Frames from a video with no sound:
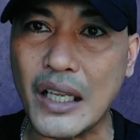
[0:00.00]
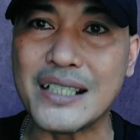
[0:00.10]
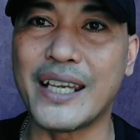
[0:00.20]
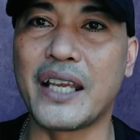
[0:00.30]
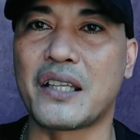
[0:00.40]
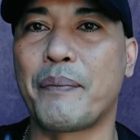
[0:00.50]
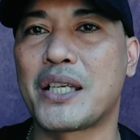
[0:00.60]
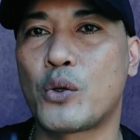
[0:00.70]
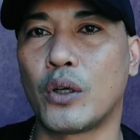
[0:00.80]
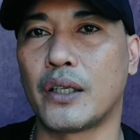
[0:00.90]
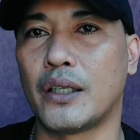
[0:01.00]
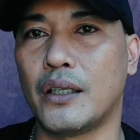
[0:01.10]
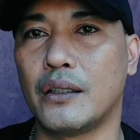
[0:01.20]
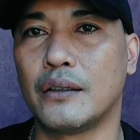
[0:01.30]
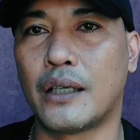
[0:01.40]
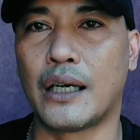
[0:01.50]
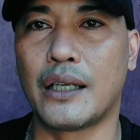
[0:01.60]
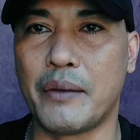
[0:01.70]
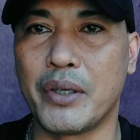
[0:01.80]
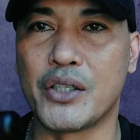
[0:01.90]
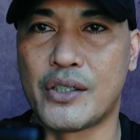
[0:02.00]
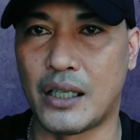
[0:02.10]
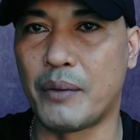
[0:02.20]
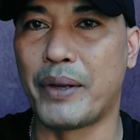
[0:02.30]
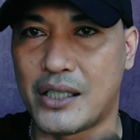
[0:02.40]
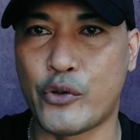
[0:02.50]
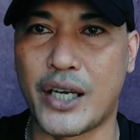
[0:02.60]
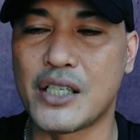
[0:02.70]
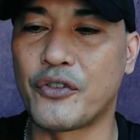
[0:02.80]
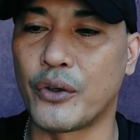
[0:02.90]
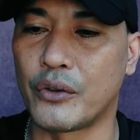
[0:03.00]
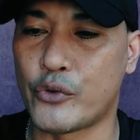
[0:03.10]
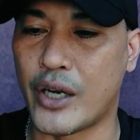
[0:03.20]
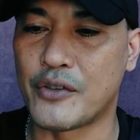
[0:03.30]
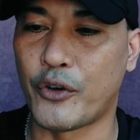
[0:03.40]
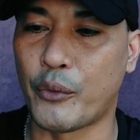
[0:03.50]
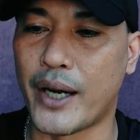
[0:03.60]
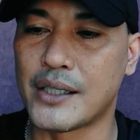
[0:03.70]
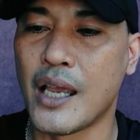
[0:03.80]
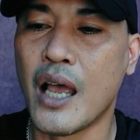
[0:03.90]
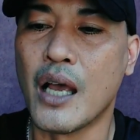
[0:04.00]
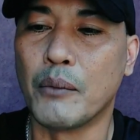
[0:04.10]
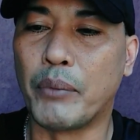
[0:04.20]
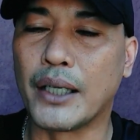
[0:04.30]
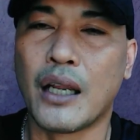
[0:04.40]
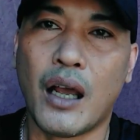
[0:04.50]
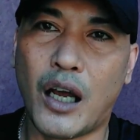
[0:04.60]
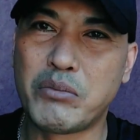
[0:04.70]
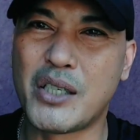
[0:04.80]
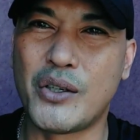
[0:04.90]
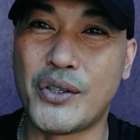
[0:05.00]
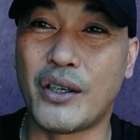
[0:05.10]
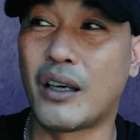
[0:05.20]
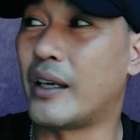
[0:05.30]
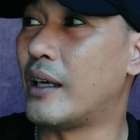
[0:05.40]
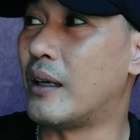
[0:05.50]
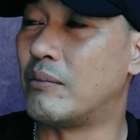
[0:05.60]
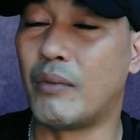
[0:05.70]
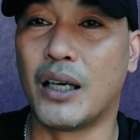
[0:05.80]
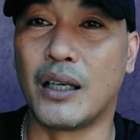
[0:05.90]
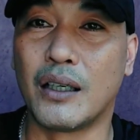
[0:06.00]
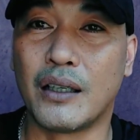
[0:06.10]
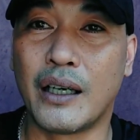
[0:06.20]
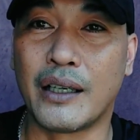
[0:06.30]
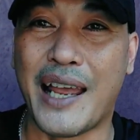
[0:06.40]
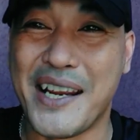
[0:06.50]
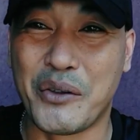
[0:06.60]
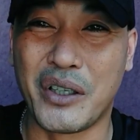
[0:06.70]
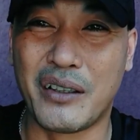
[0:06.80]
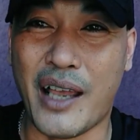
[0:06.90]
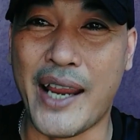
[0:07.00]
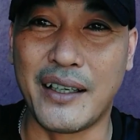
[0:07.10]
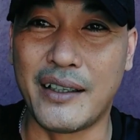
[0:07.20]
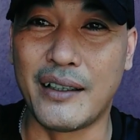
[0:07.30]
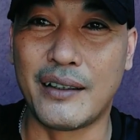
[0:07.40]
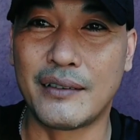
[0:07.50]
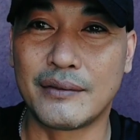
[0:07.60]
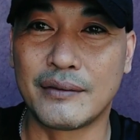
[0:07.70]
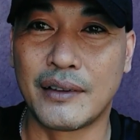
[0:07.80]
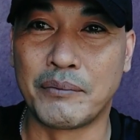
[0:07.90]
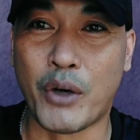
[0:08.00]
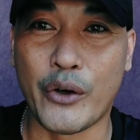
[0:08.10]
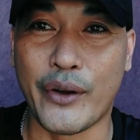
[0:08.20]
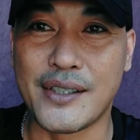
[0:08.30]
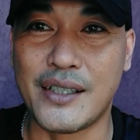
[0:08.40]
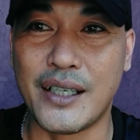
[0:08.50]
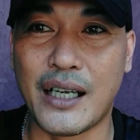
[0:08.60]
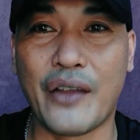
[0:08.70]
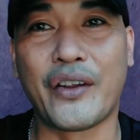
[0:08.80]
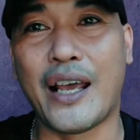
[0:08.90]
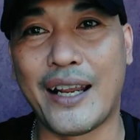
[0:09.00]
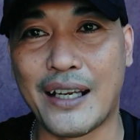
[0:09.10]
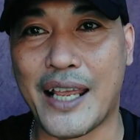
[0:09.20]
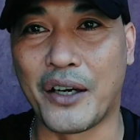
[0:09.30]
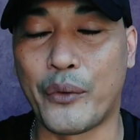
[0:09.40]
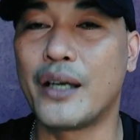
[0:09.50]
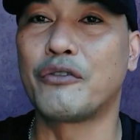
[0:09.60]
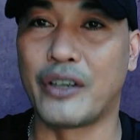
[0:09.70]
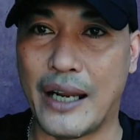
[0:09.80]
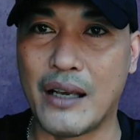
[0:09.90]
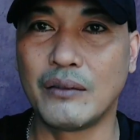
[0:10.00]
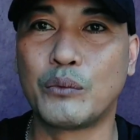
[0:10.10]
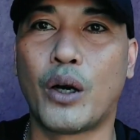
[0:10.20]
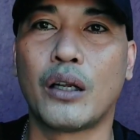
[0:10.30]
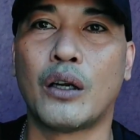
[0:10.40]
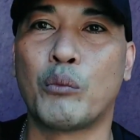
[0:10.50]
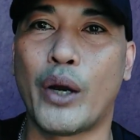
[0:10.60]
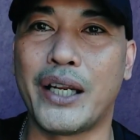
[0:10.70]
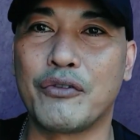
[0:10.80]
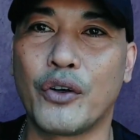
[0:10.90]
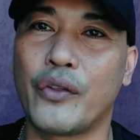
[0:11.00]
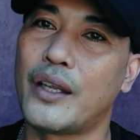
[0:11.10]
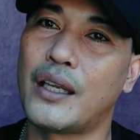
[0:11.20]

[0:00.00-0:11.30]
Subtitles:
to get the best quality images and the best transfer rates. But I'm just using an 8 gig micro SD card that I had laying around for now, while I'm waiting for